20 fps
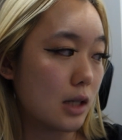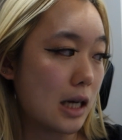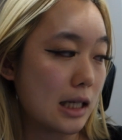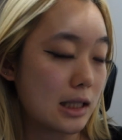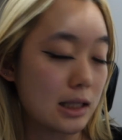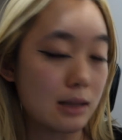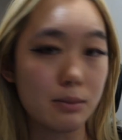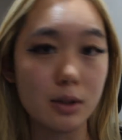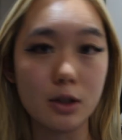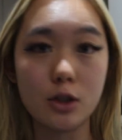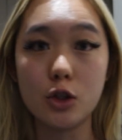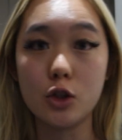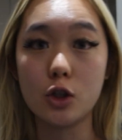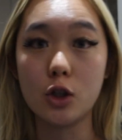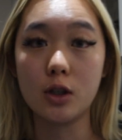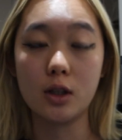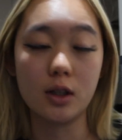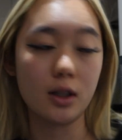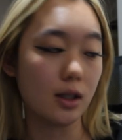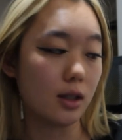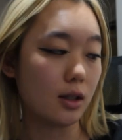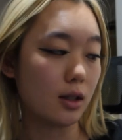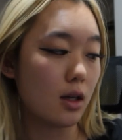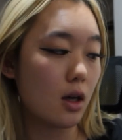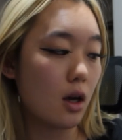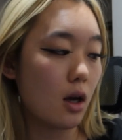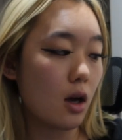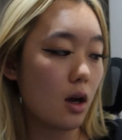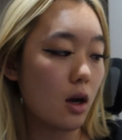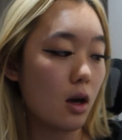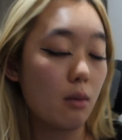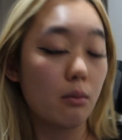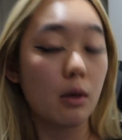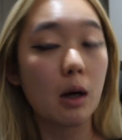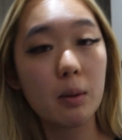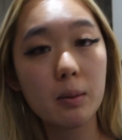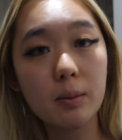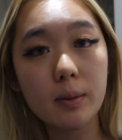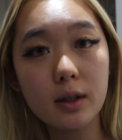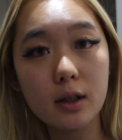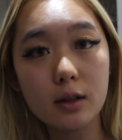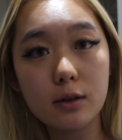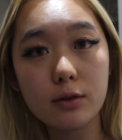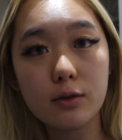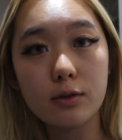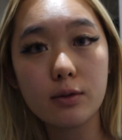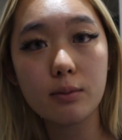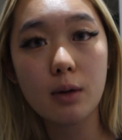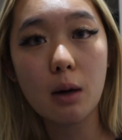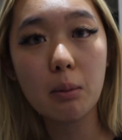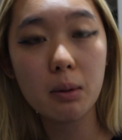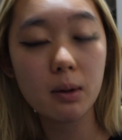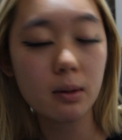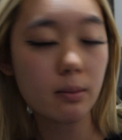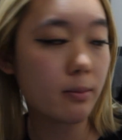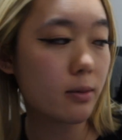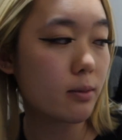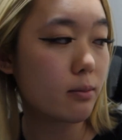hasn't been journaling properly for